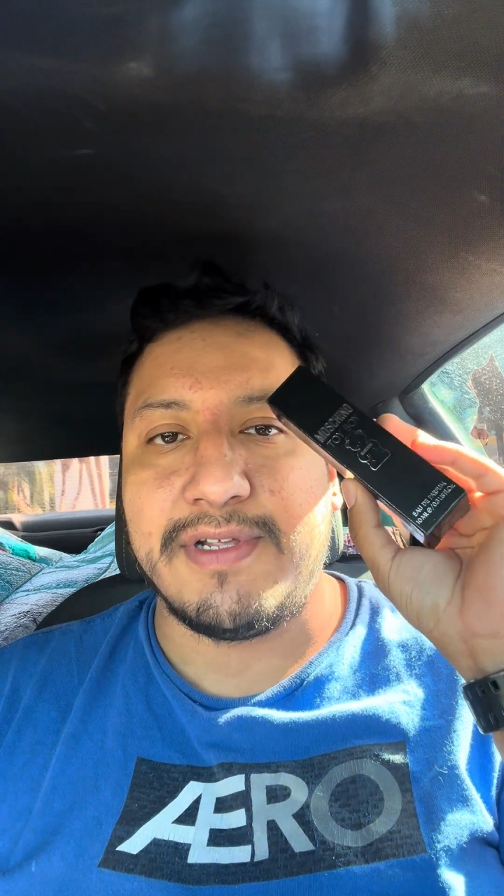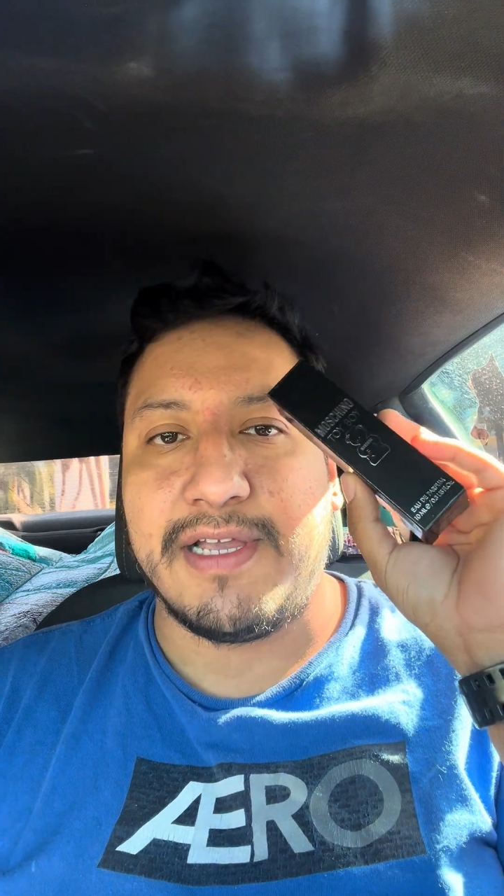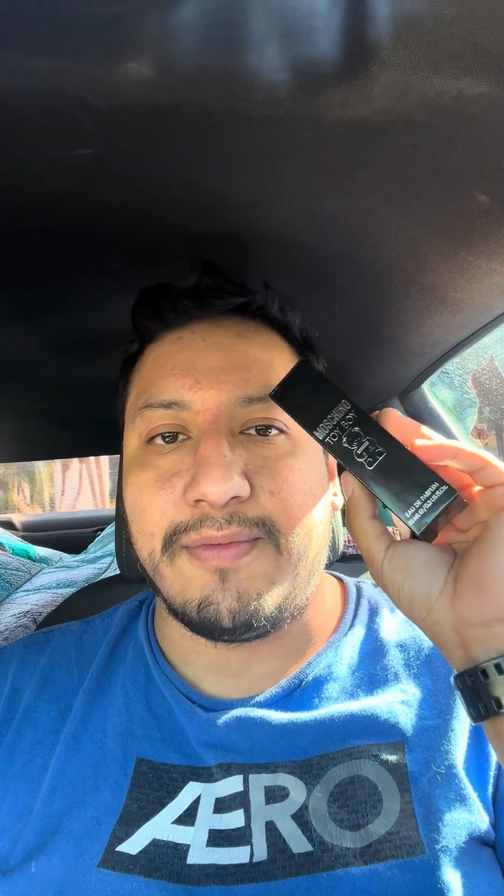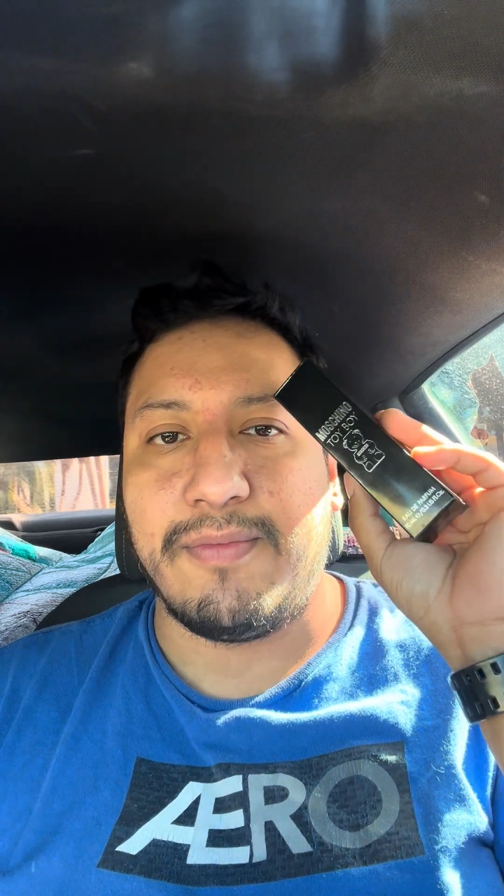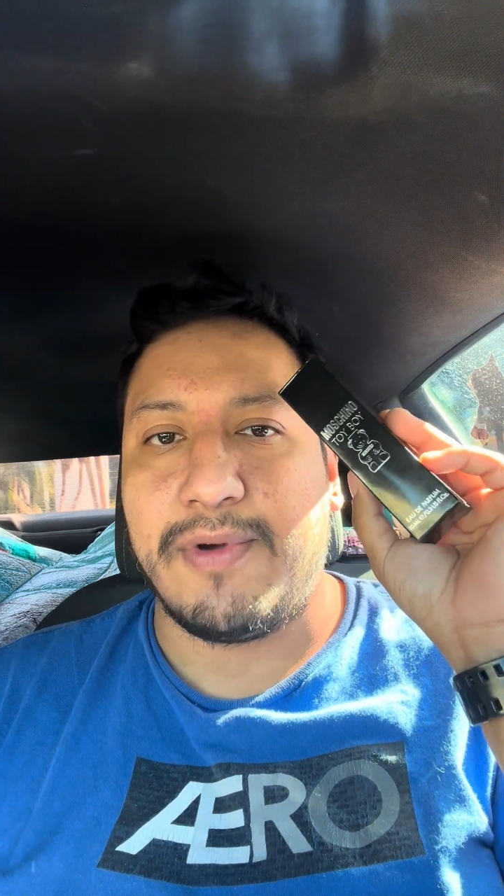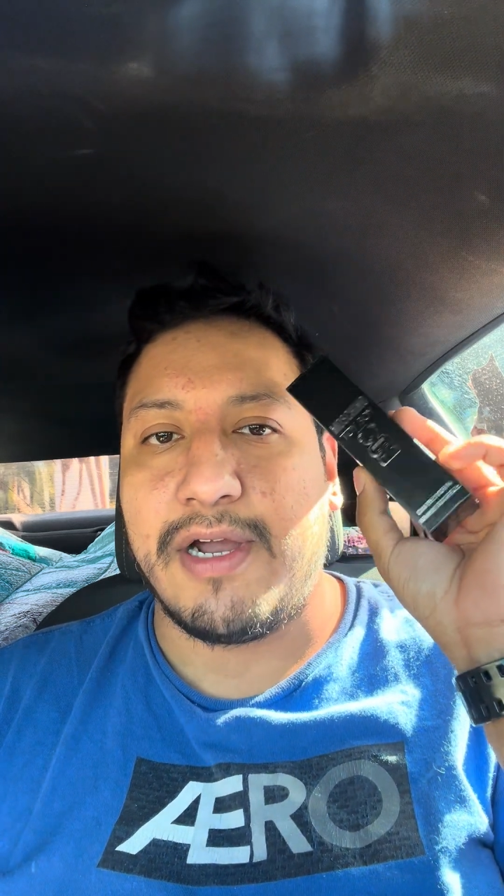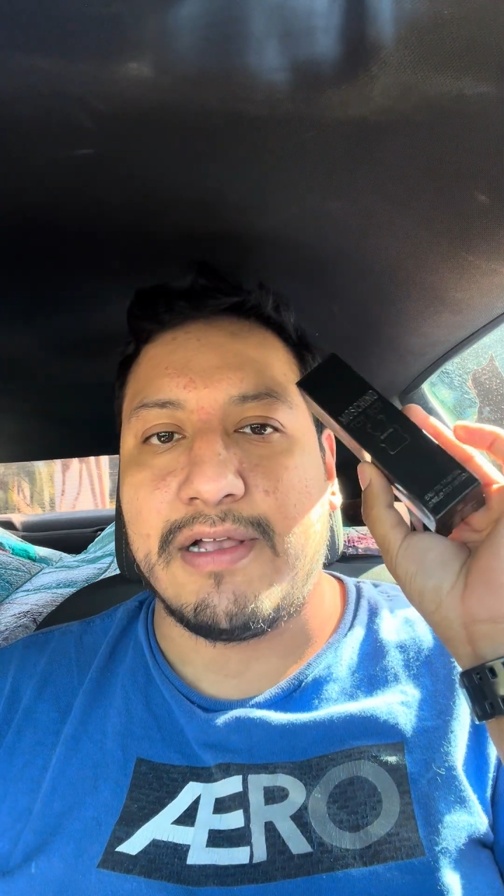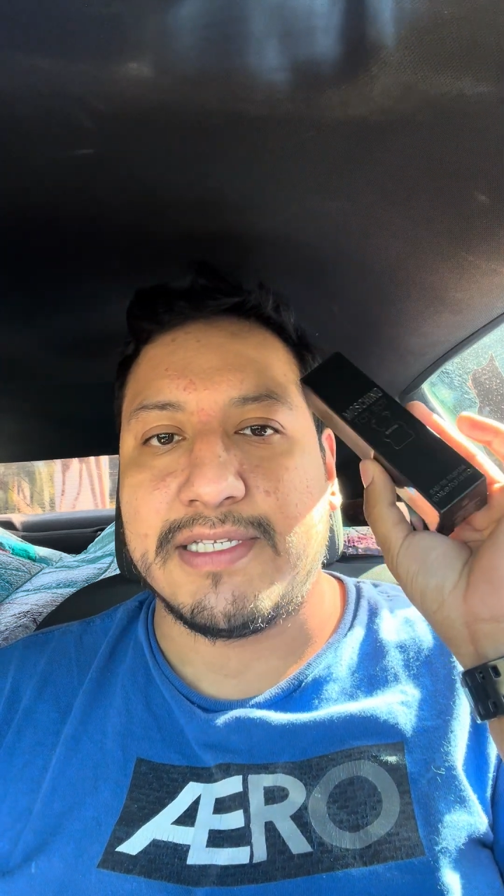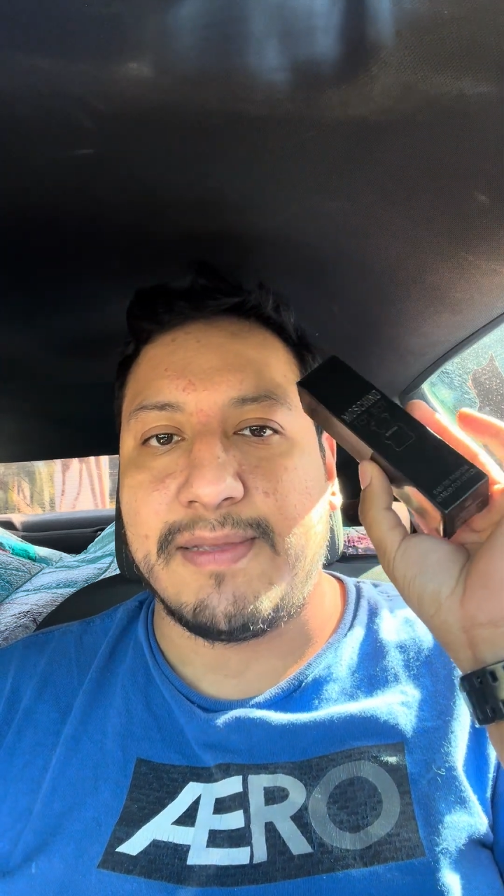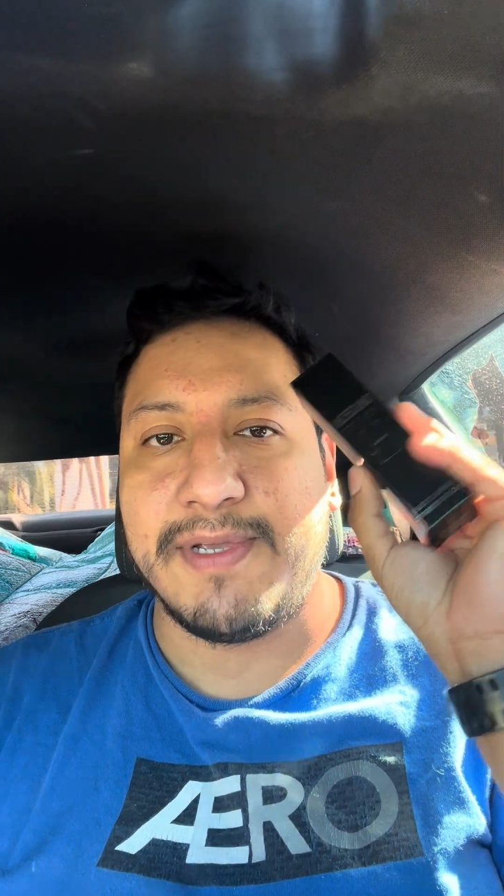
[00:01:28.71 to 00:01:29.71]
that
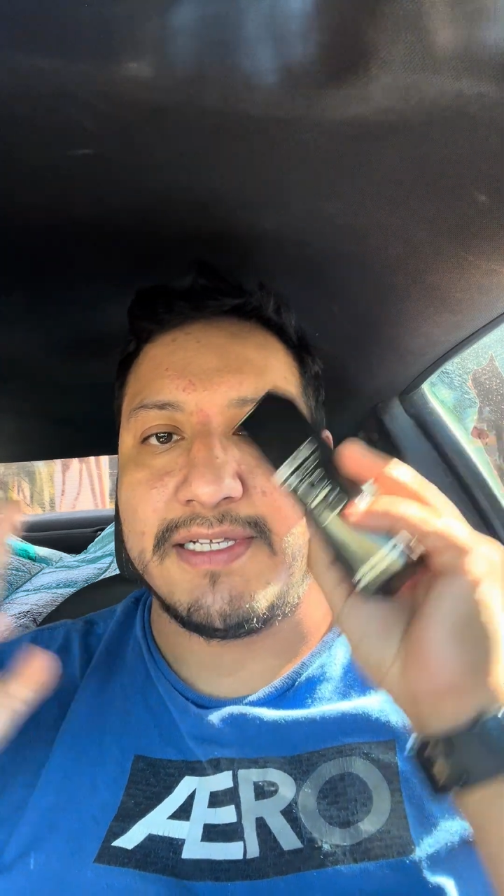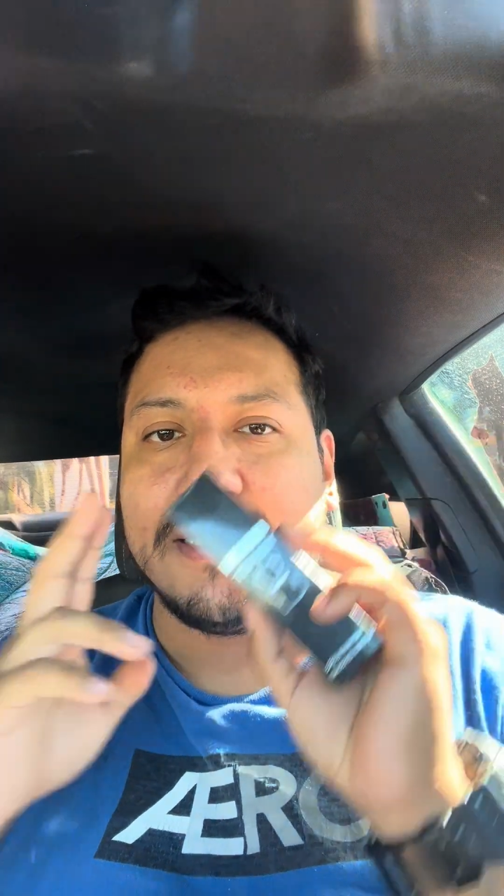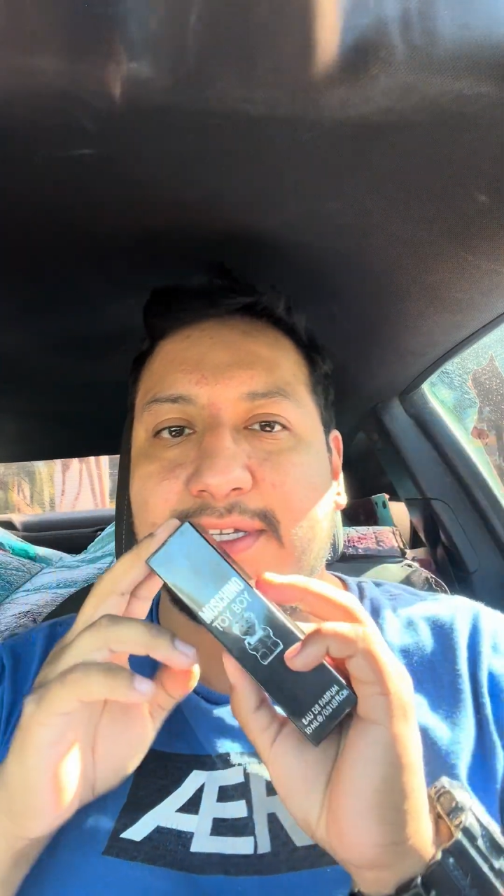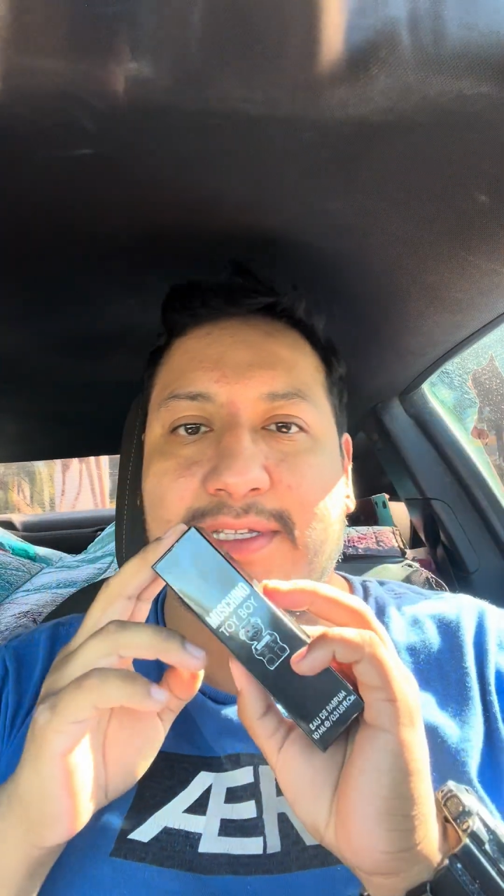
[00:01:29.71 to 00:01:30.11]
warehouse that makes these,